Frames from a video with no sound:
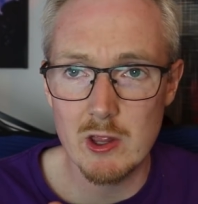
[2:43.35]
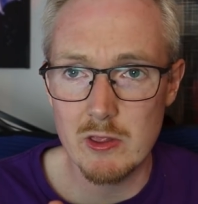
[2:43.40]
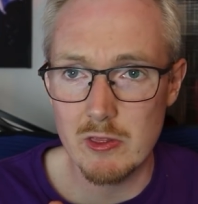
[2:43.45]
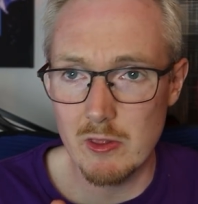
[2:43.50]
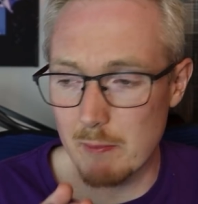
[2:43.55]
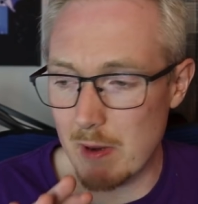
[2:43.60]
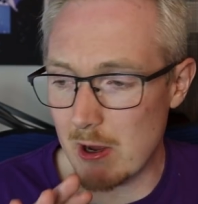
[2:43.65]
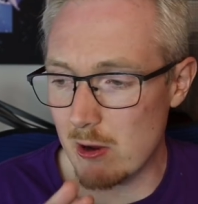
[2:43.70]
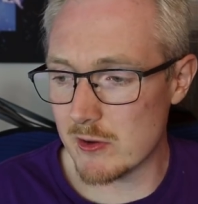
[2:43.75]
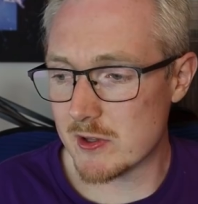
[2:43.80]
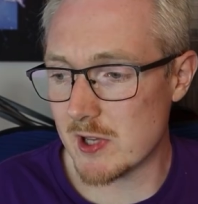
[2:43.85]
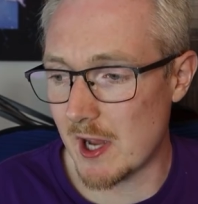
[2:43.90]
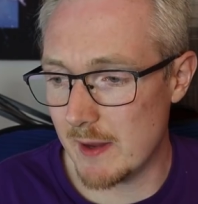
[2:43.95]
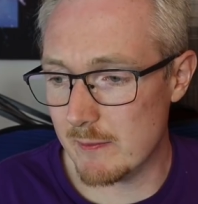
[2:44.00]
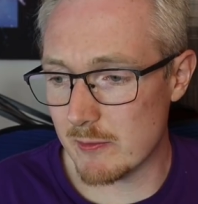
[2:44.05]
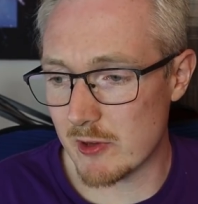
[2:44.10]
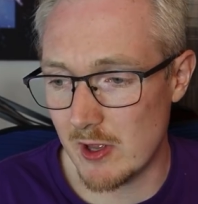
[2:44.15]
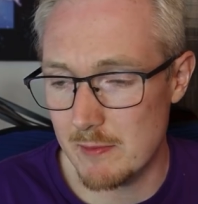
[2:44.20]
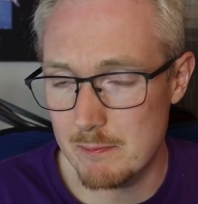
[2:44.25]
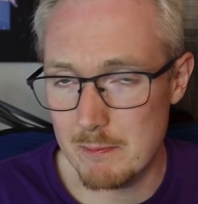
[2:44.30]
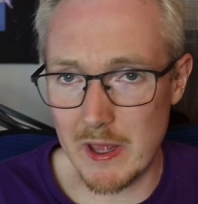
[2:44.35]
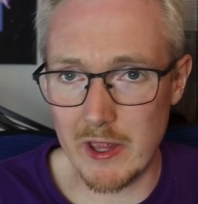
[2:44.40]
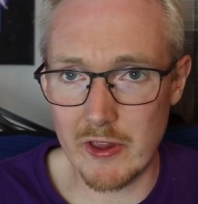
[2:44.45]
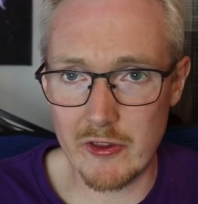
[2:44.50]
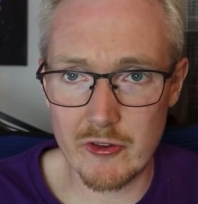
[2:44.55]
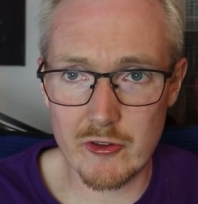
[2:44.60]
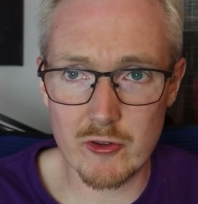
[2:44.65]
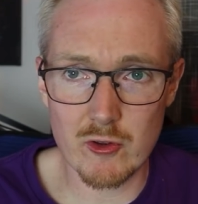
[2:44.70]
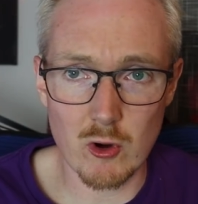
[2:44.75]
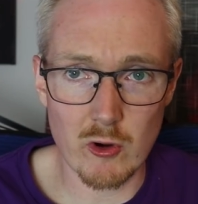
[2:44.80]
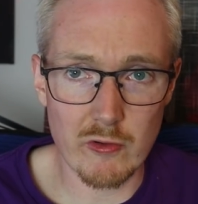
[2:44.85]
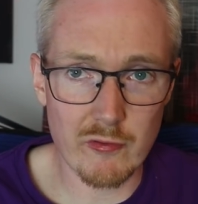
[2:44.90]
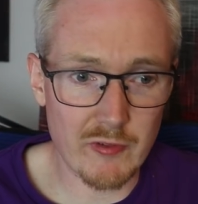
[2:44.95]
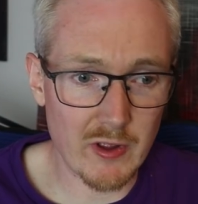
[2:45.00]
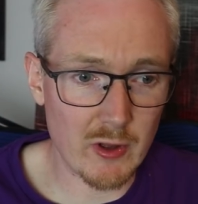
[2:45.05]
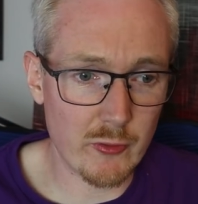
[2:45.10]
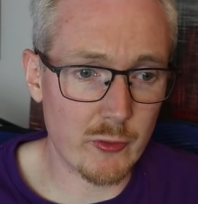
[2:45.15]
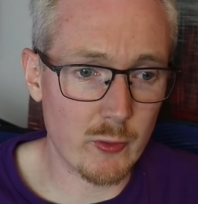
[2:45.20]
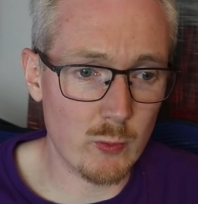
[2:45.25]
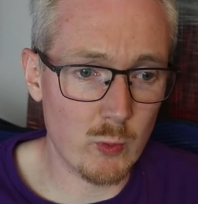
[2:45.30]
The amount of times I miss or
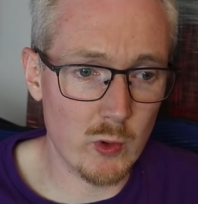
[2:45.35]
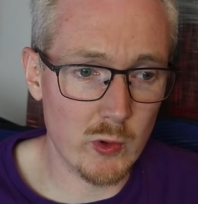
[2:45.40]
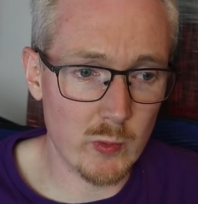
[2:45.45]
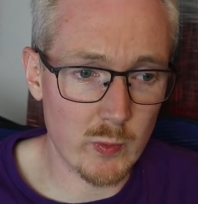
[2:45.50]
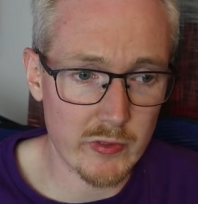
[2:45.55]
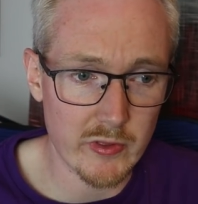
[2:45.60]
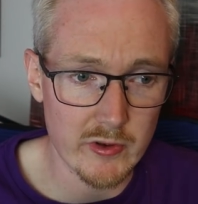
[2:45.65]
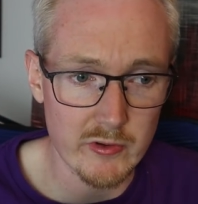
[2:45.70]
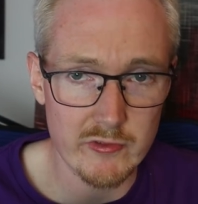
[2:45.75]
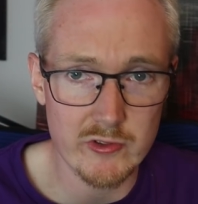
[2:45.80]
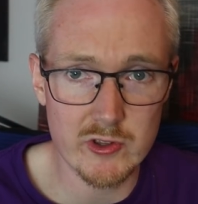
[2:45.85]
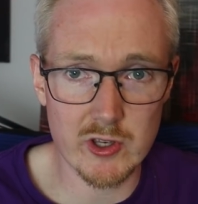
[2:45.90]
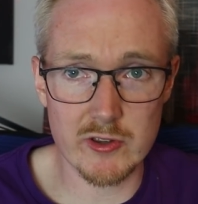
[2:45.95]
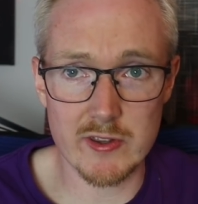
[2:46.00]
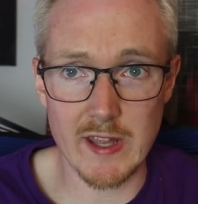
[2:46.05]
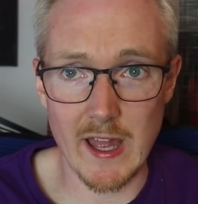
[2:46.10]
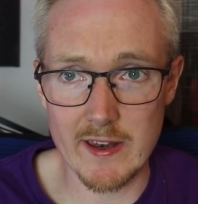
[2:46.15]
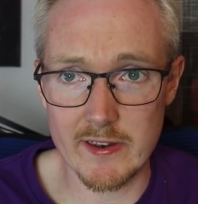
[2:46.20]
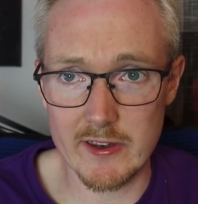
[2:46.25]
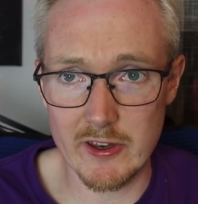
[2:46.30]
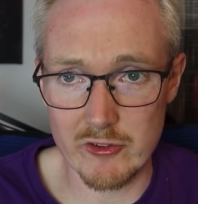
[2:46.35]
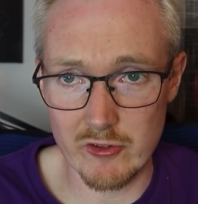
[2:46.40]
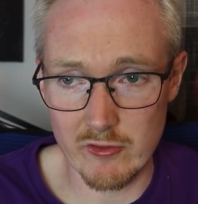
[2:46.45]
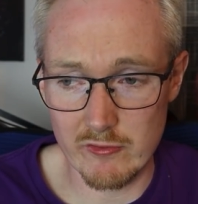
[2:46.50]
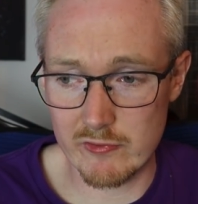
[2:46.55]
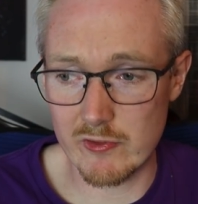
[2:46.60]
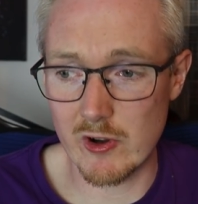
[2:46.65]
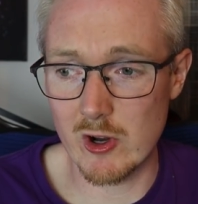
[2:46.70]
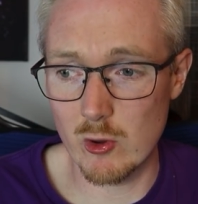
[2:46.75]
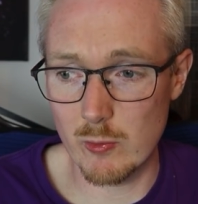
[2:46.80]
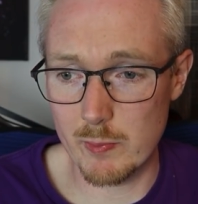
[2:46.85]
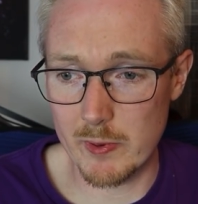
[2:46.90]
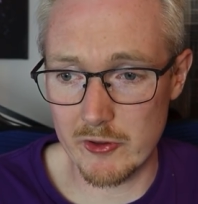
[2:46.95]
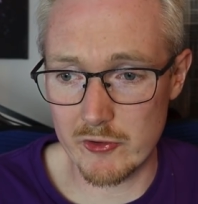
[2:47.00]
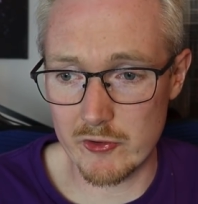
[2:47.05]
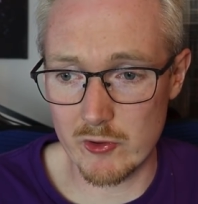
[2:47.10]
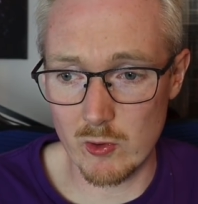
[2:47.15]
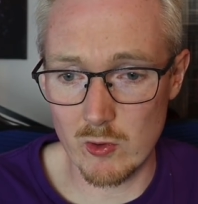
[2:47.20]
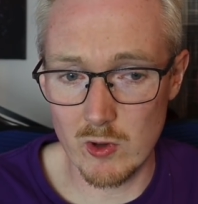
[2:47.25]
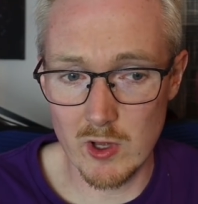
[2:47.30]
fail to wound with Dante's Infernal
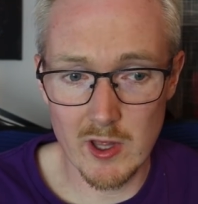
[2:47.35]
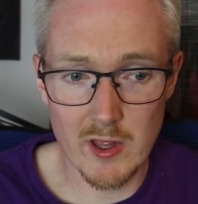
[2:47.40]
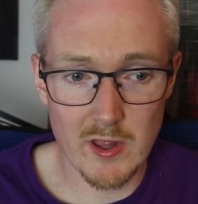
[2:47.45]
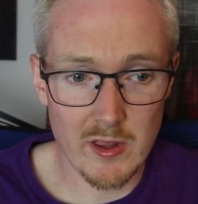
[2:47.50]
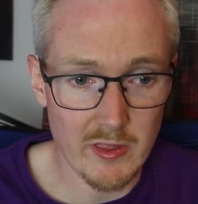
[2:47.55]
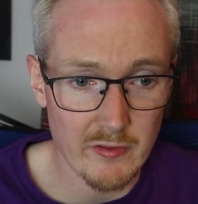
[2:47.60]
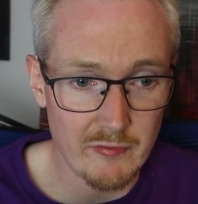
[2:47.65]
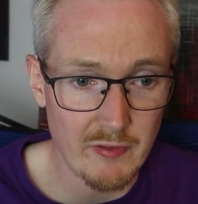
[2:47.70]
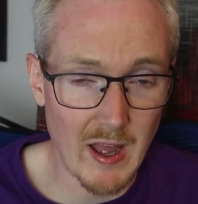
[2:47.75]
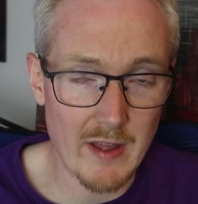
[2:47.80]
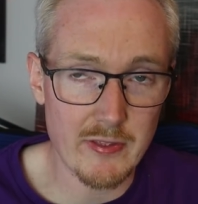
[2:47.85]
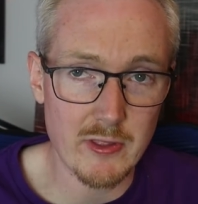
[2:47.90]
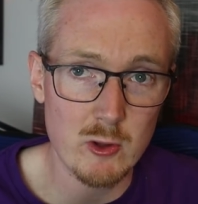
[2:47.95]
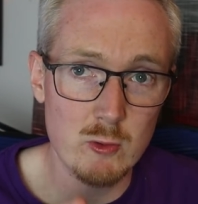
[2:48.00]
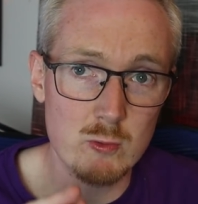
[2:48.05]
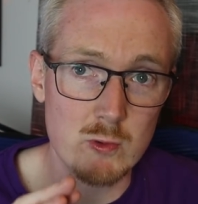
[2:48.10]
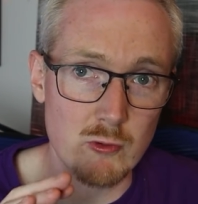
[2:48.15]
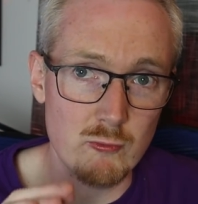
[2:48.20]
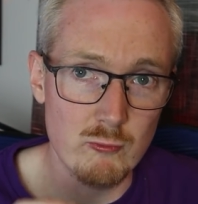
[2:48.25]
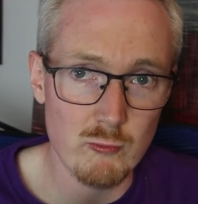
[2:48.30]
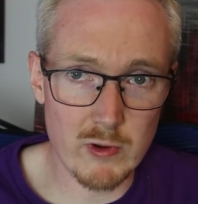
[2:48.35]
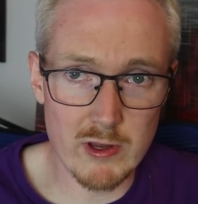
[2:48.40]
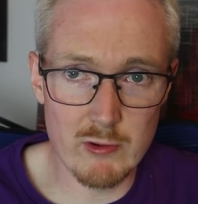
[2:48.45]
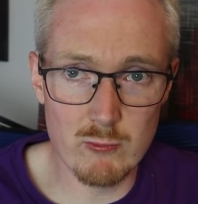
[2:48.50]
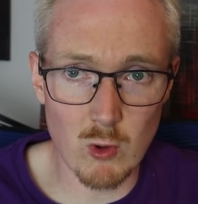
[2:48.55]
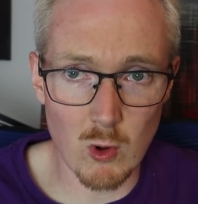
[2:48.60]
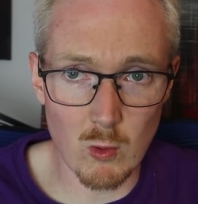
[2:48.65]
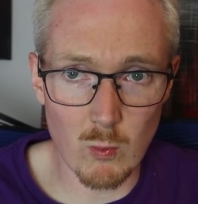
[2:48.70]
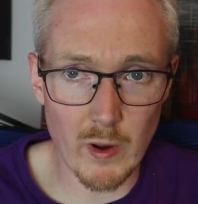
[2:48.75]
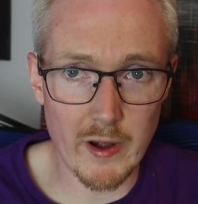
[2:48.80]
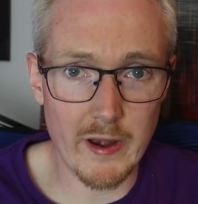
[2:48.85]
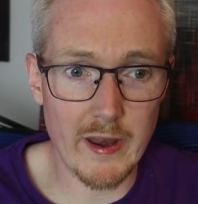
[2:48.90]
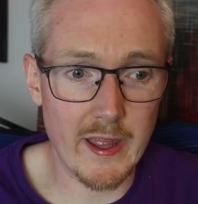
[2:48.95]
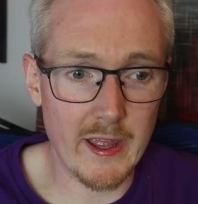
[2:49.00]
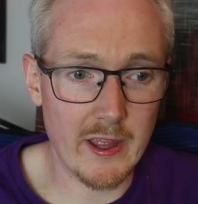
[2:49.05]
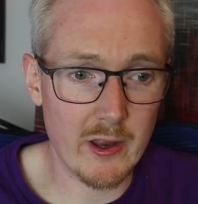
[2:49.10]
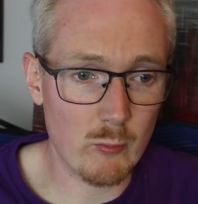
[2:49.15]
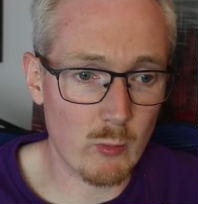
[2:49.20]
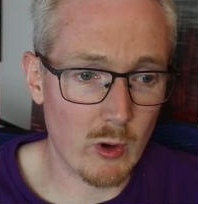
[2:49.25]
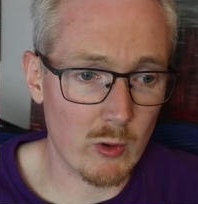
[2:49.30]
Pistol, the fact that you can reroll 1
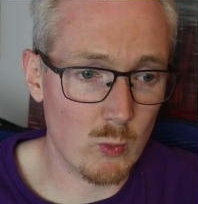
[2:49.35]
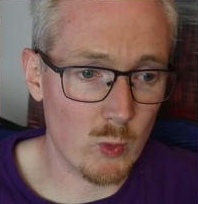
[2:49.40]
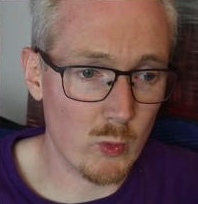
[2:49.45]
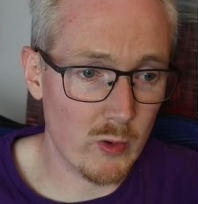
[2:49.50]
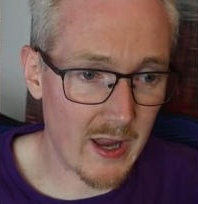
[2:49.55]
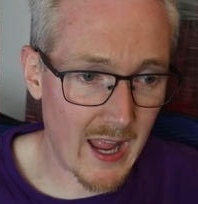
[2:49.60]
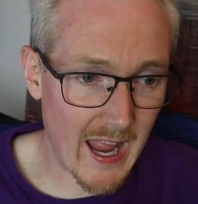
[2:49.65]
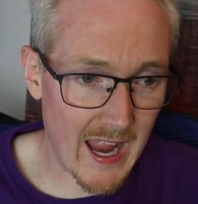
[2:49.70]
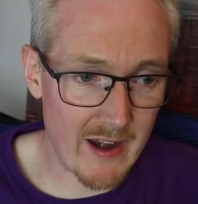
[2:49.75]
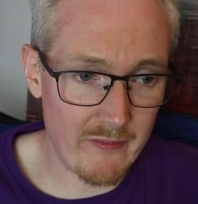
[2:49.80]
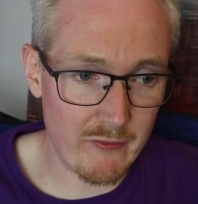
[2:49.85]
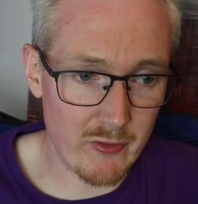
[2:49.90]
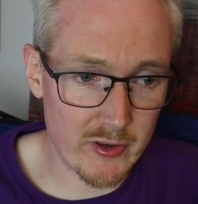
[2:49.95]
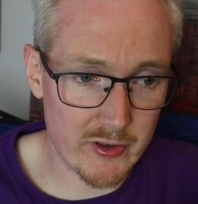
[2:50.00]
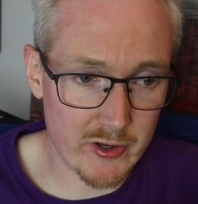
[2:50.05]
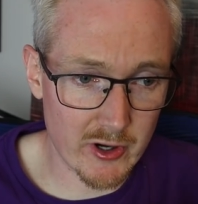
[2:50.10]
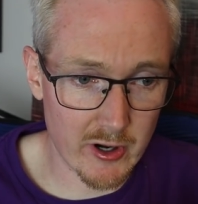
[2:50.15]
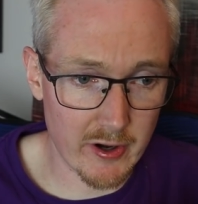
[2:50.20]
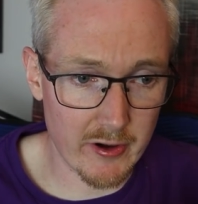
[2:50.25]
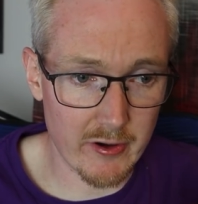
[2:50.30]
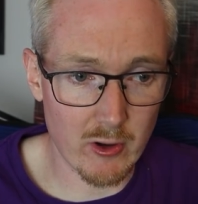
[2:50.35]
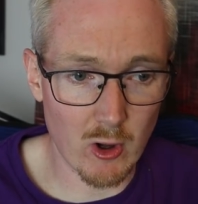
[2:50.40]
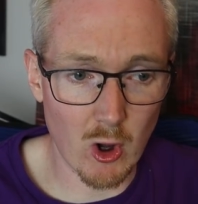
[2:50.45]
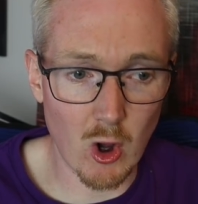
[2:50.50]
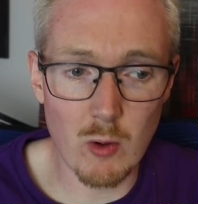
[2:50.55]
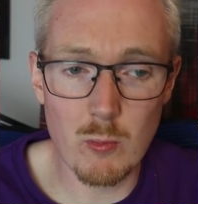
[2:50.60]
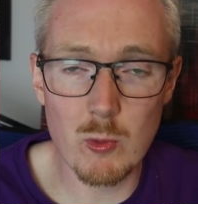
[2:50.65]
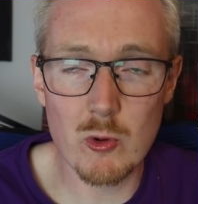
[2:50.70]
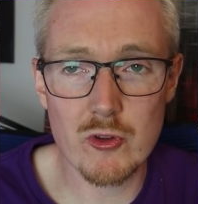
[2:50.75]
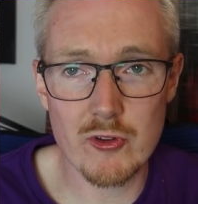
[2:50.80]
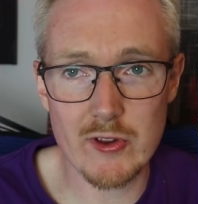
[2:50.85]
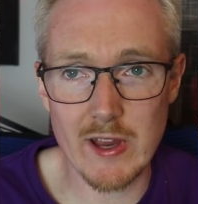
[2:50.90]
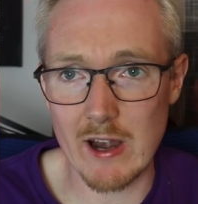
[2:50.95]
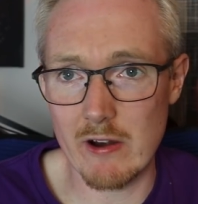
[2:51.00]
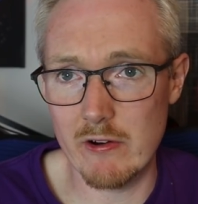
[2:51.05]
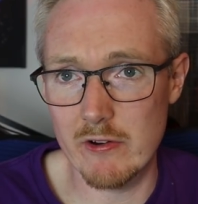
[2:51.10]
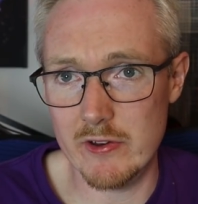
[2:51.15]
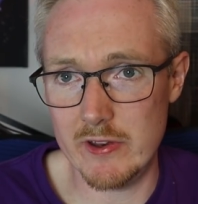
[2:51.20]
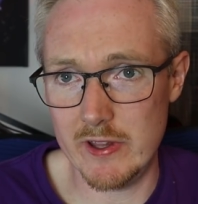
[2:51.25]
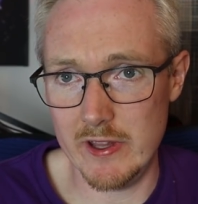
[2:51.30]
hit and 1 wound every turn almost
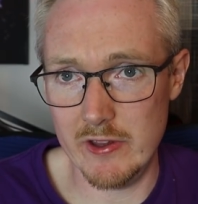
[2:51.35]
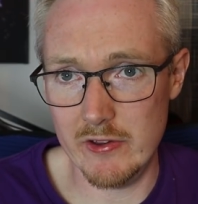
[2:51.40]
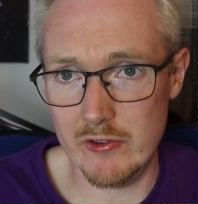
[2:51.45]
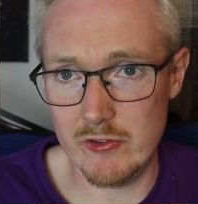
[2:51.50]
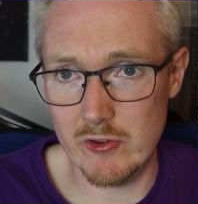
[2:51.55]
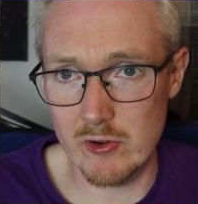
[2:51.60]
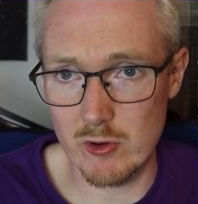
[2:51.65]
guarantees.